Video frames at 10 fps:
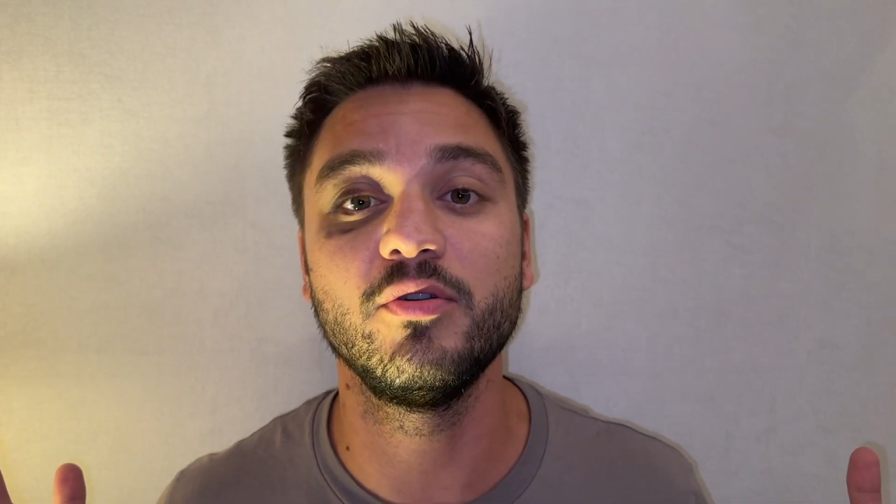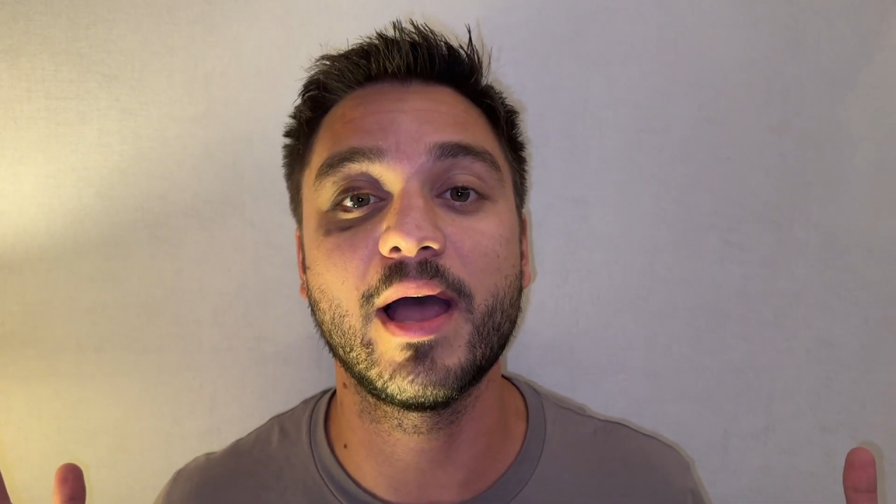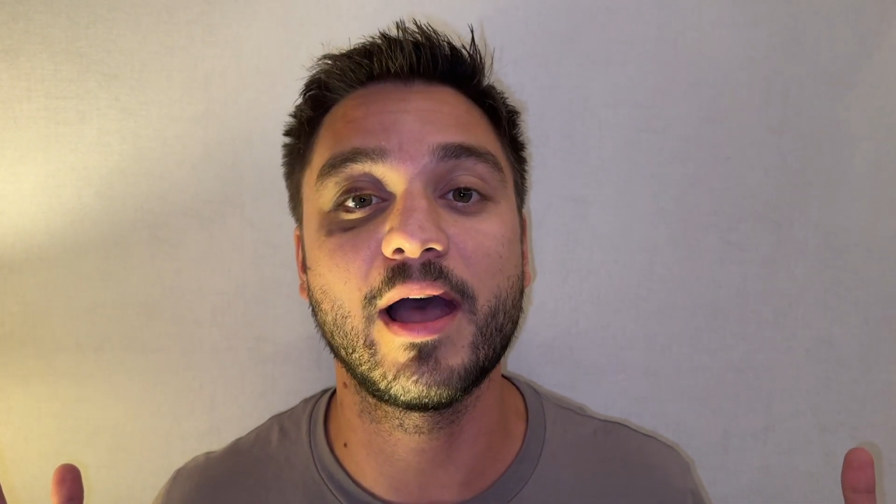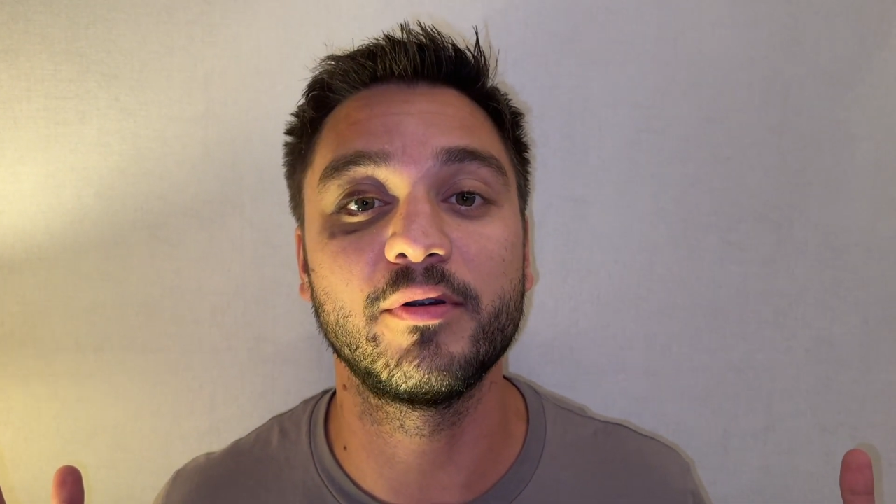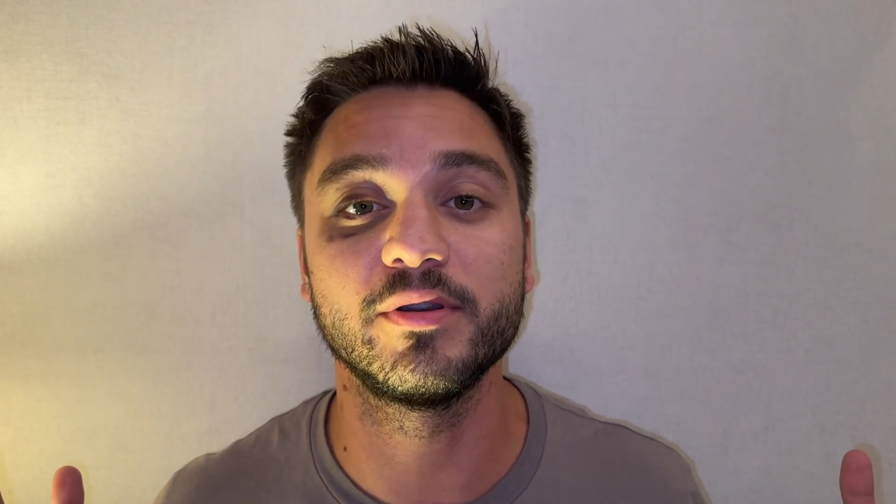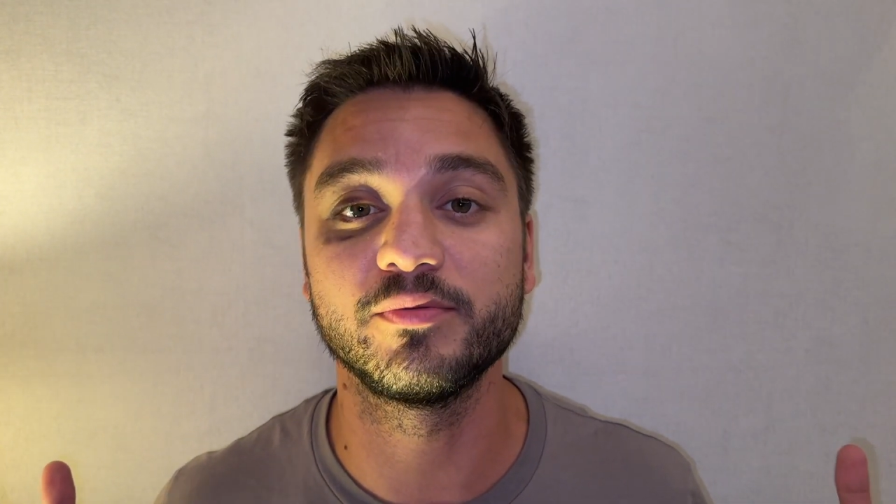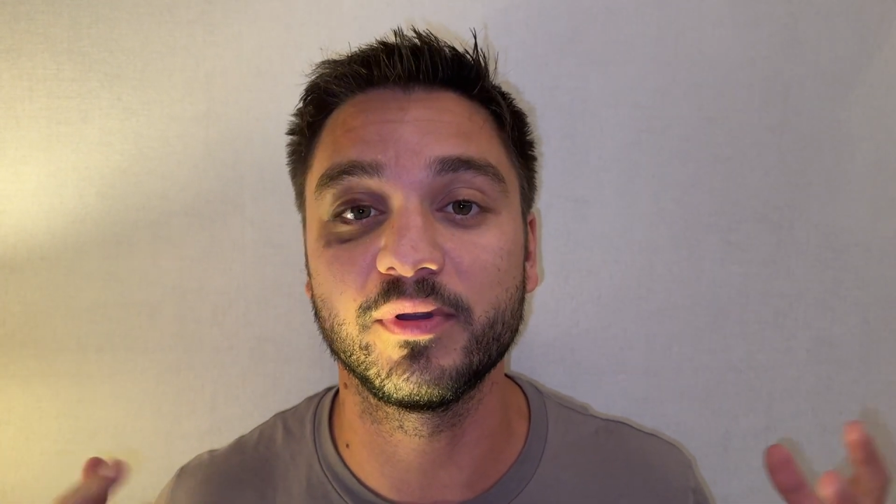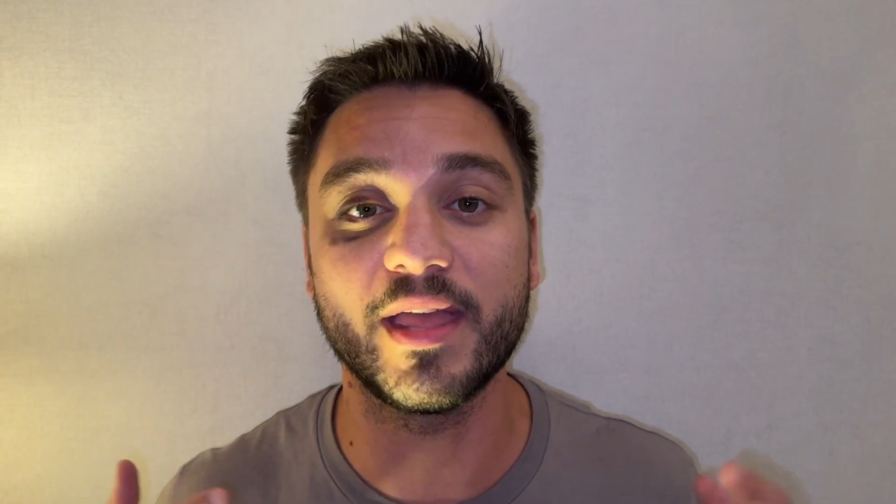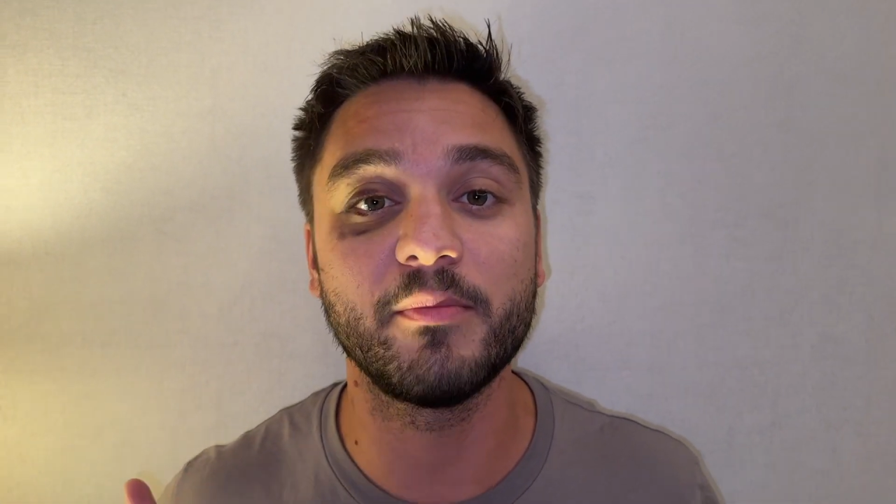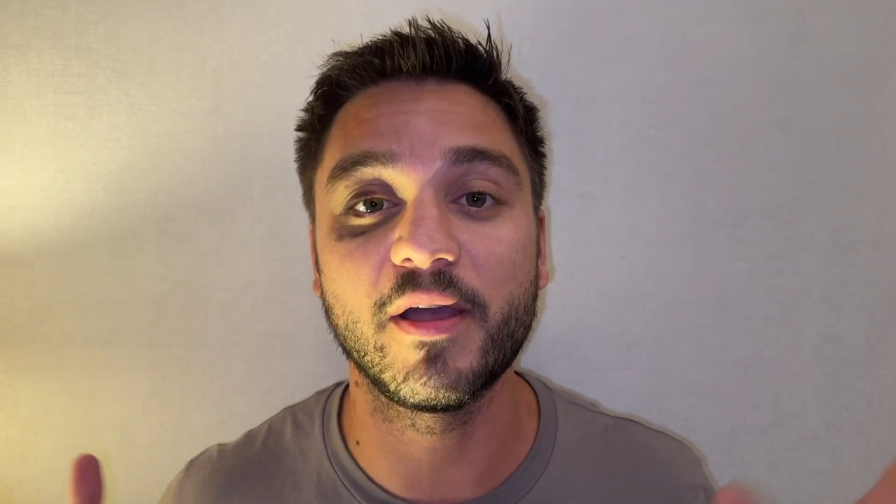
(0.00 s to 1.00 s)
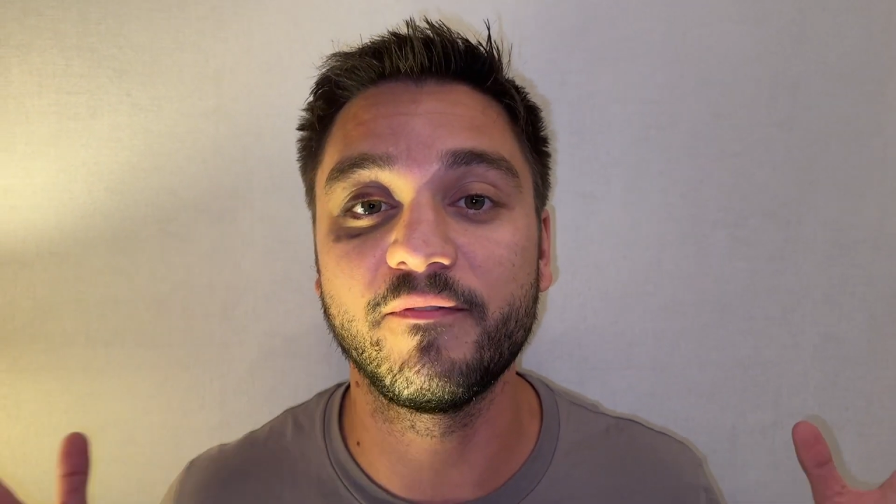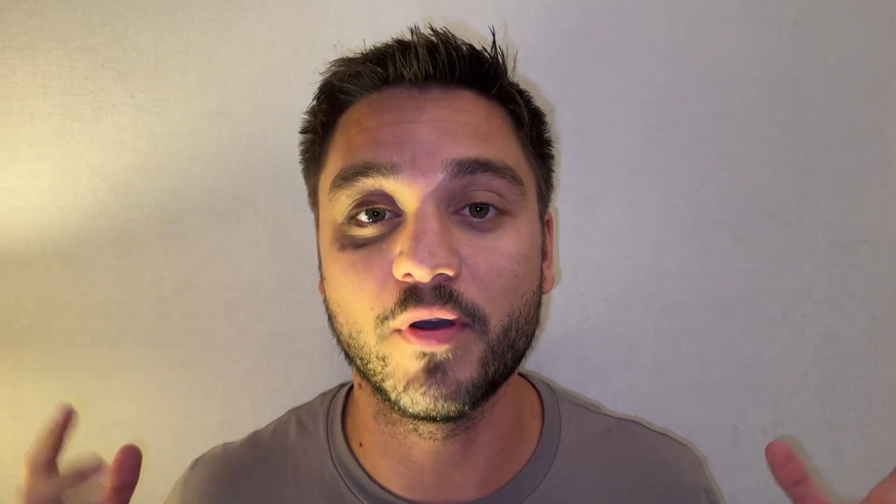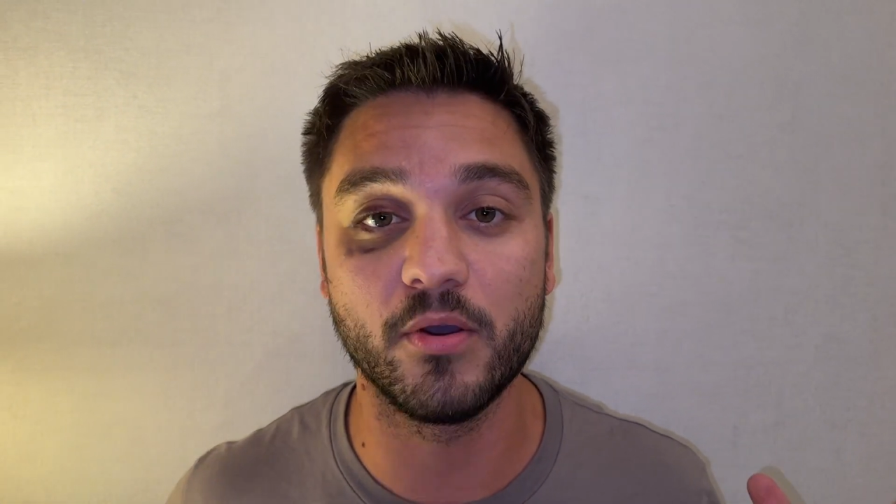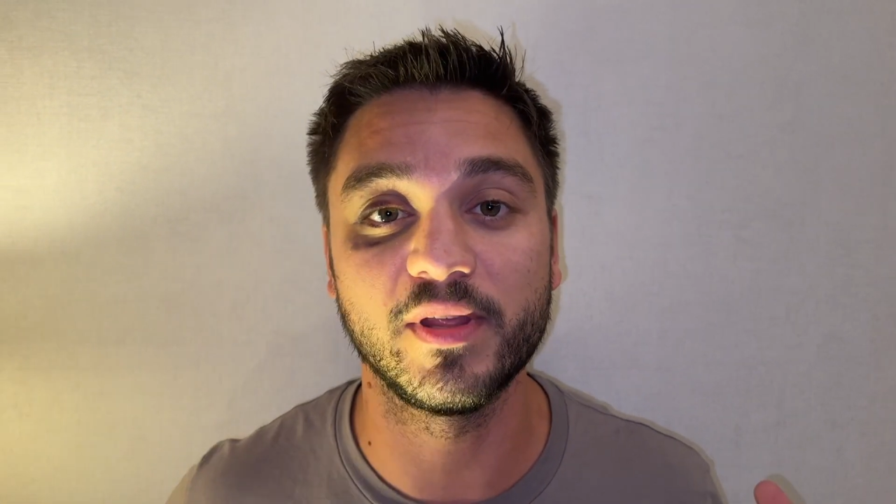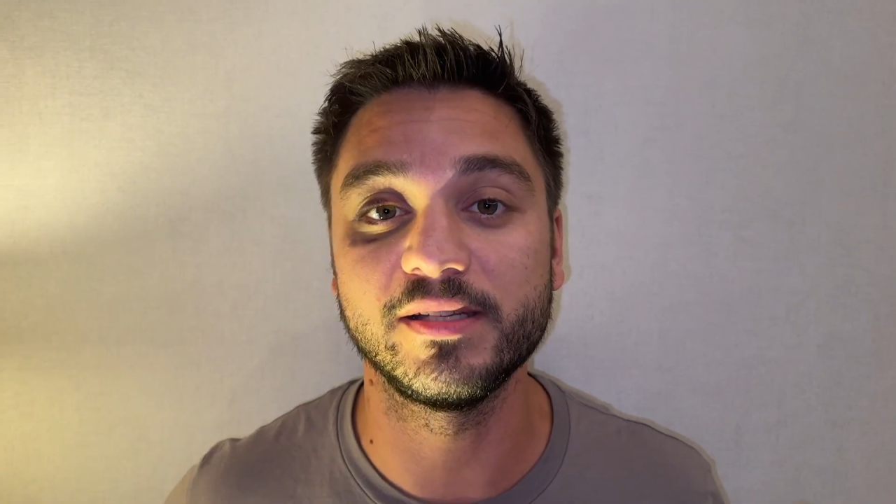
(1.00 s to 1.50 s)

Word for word: two hours without my phone.